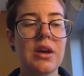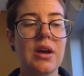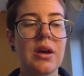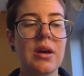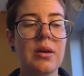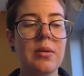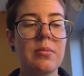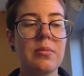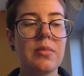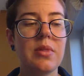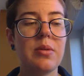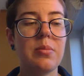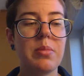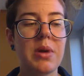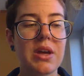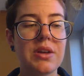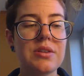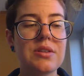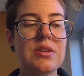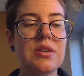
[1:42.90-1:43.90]
um, the
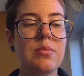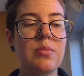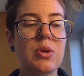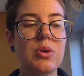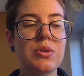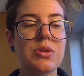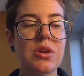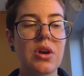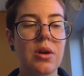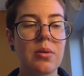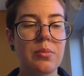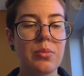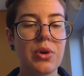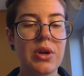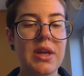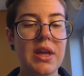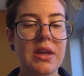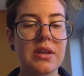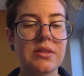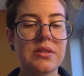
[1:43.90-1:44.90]
best and most
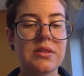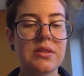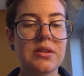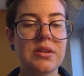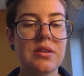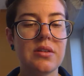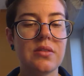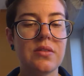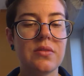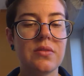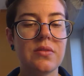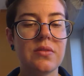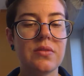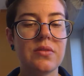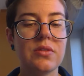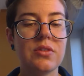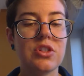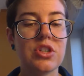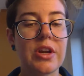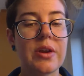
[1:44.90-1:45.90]
comprehensive
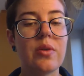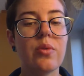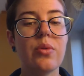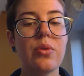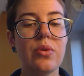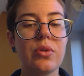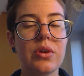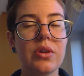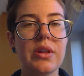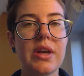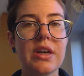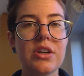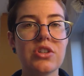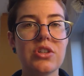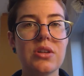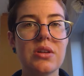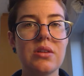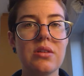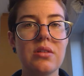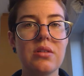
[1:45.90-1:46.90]
general
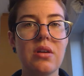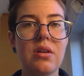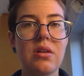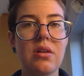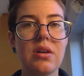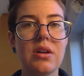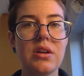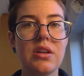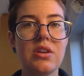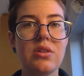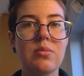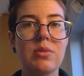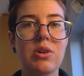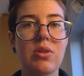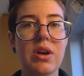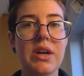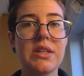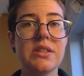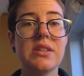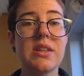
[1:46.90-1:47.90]
collection on human
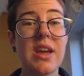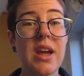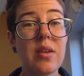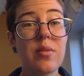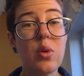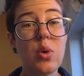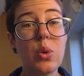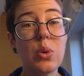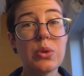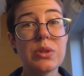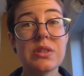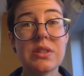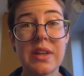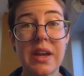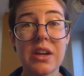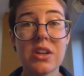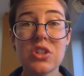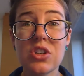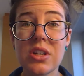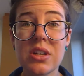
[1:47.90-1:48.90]
rights. They have a whole
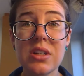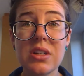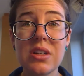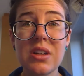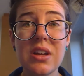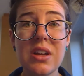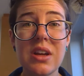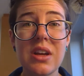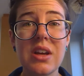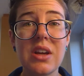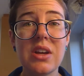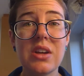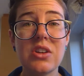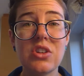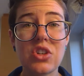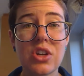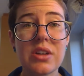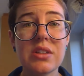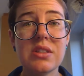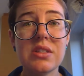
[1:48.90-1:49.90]
section
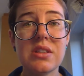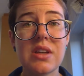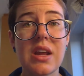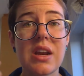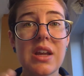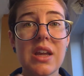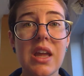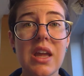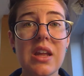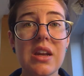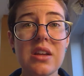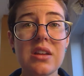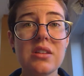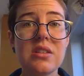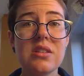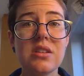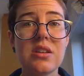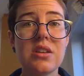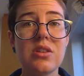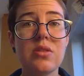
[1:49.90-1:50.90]
just dedicated
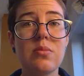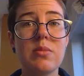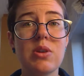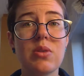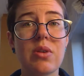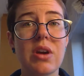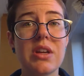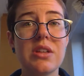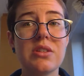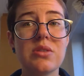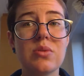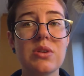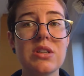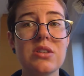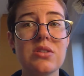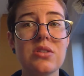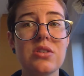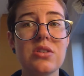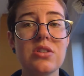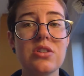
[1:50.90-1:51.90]
to human rights
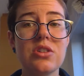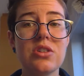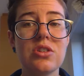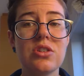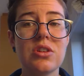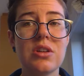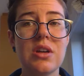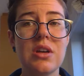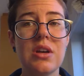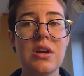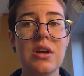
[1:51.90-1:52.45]
research,